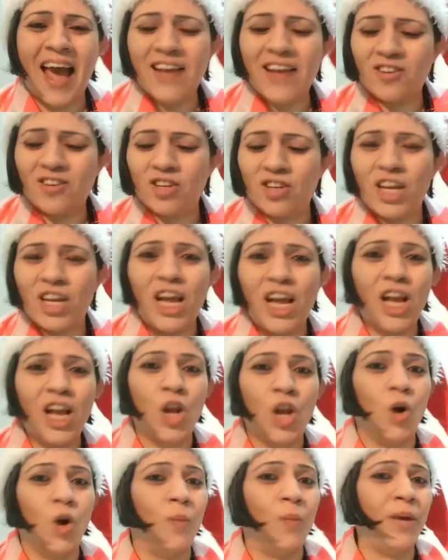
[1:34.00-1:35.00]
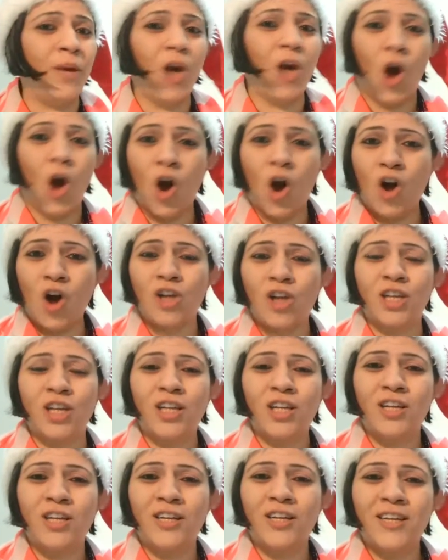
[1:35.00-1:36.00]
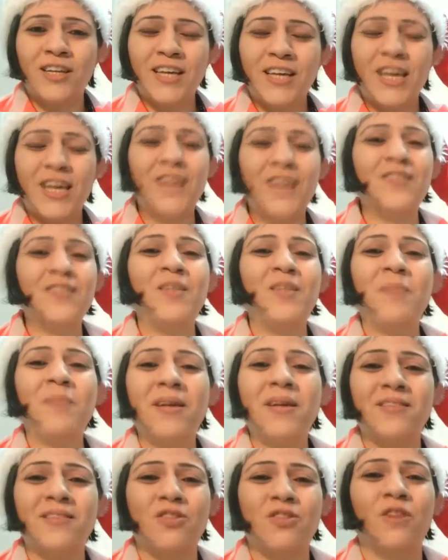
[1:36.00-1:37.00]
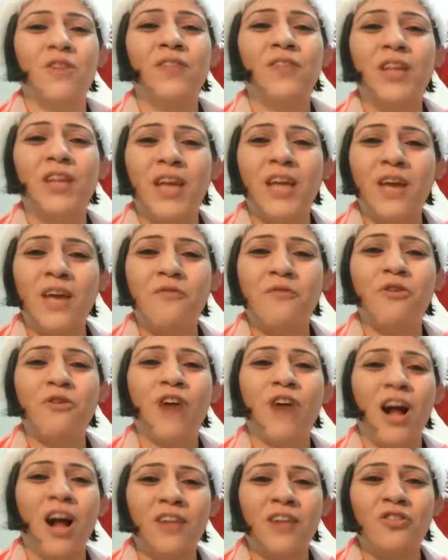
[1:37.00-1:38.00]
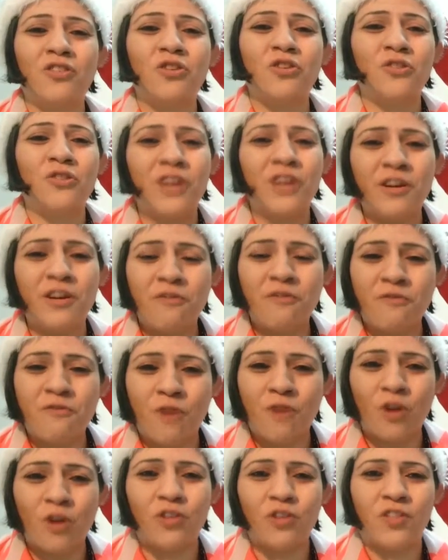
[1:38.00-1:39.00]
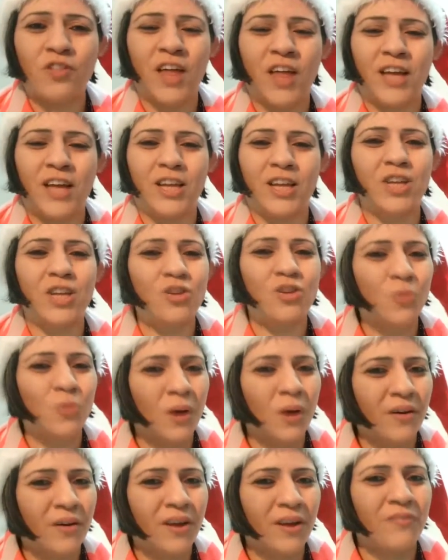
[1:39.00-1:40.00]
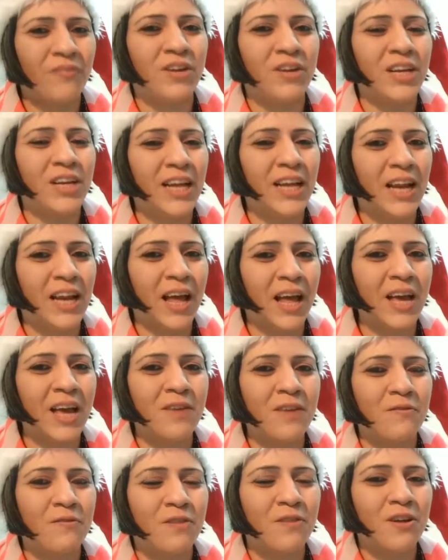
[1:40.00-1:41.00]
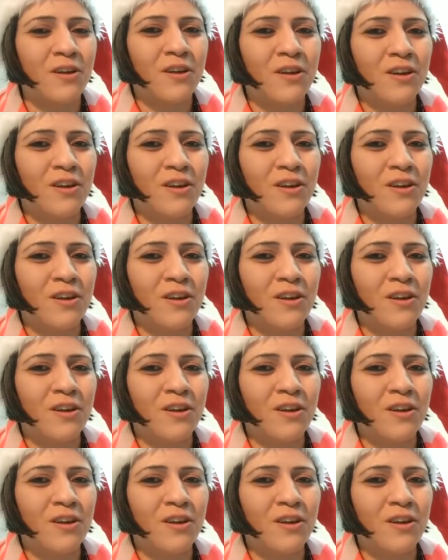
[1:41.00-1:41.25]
And today, lo behold, is the message of the day for us to reinforce that into our everyday life.